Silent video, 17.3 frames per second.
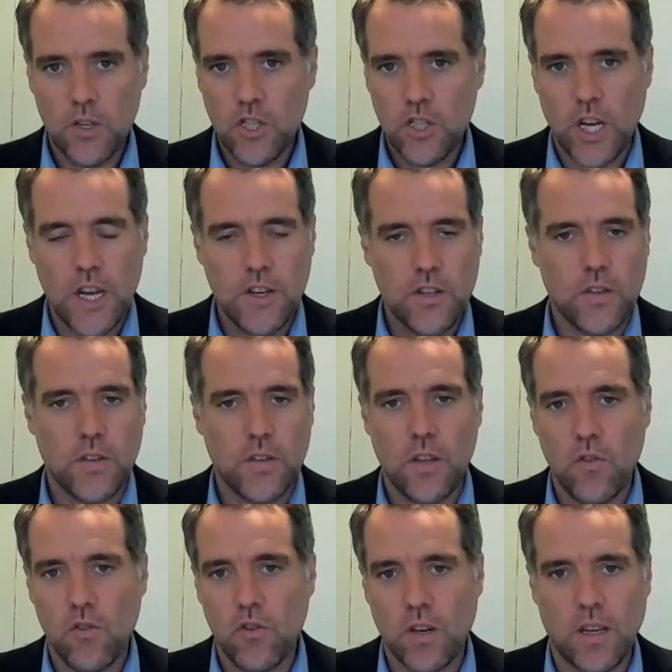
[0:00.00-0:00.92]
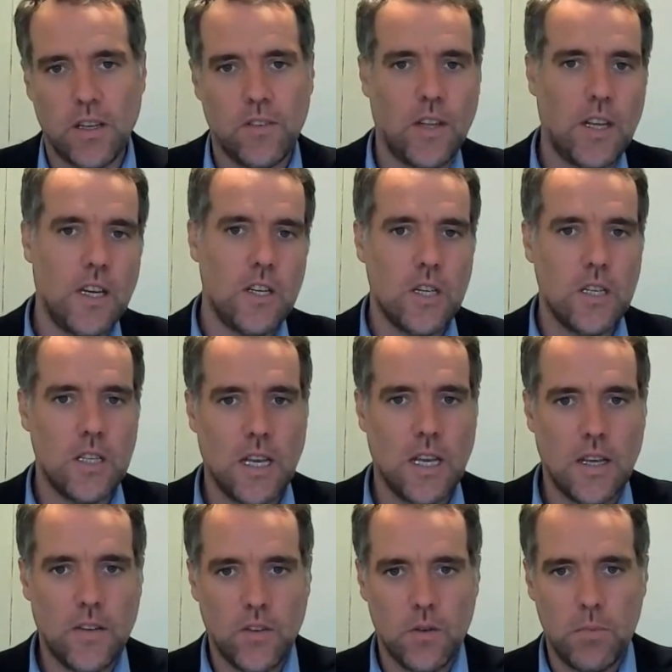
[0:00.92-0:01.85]
changes to the organisation that
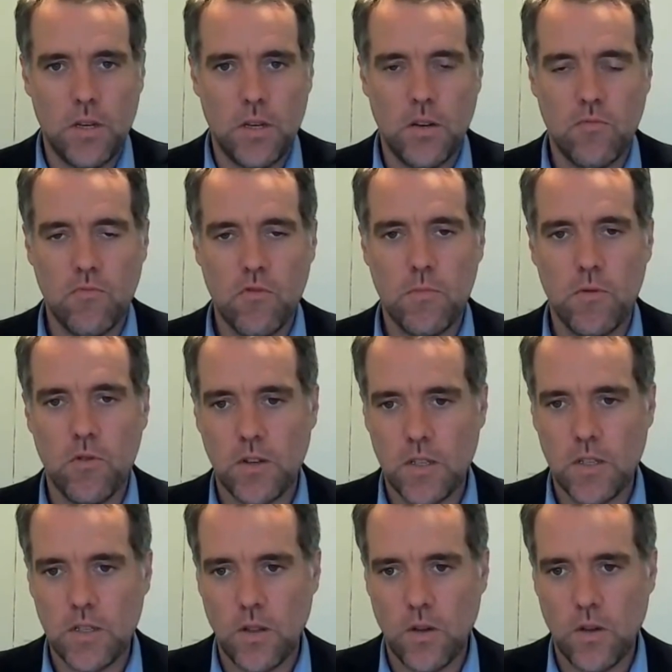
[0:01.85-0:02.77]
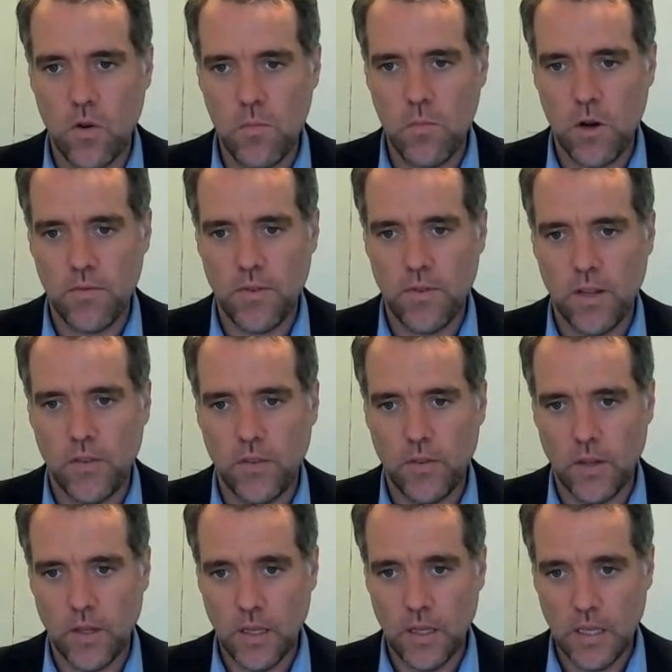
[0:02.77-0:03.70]
has to be reported to the Home
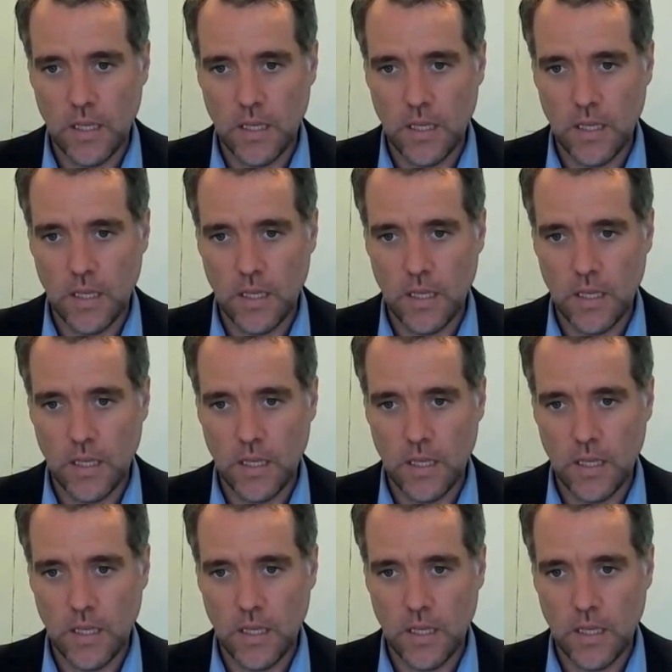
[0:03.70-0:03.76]
Office.